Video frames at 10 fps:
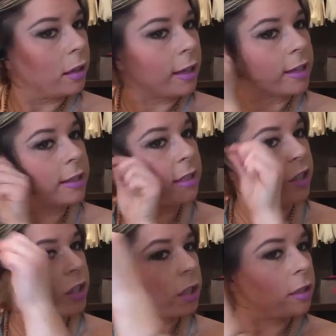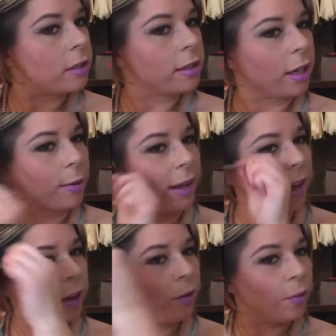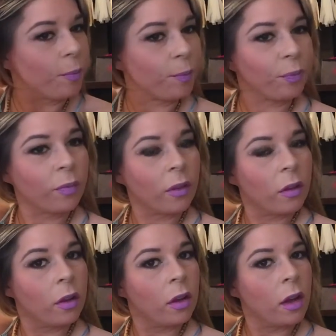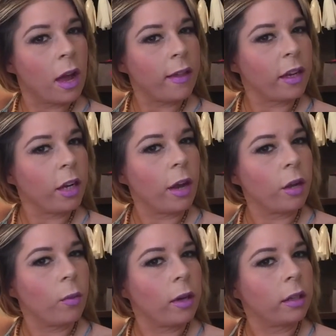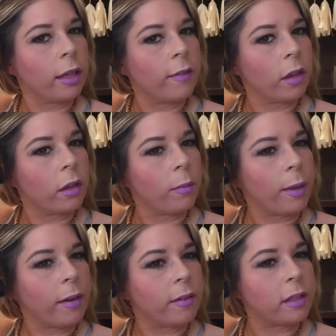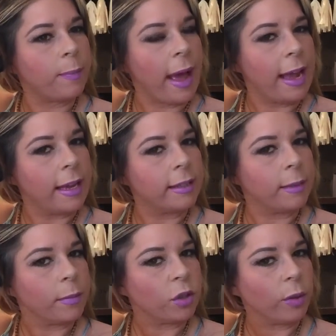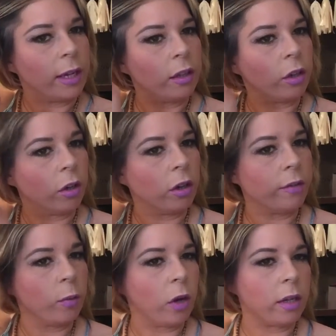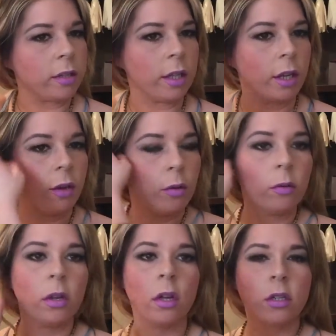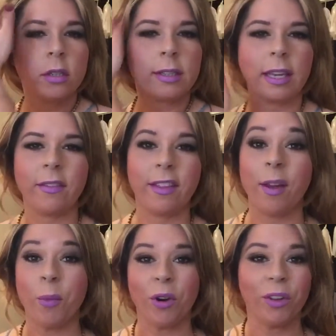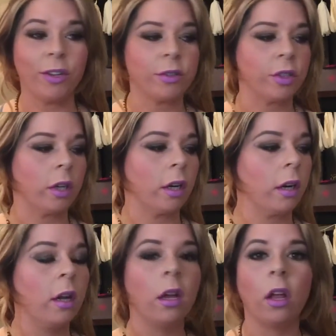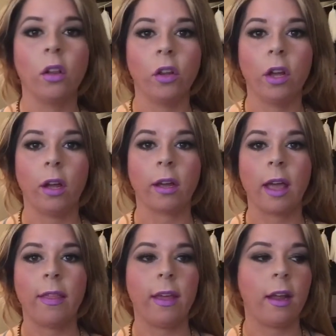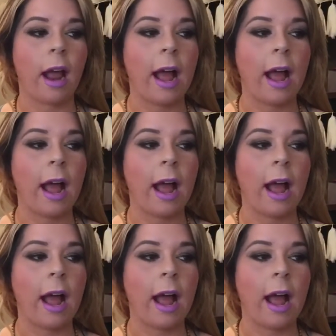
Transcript: extensions. There we go. And then, you know, you'll want to leave a little bit of space in between the curl if you want to, just to give it a more looser look. And then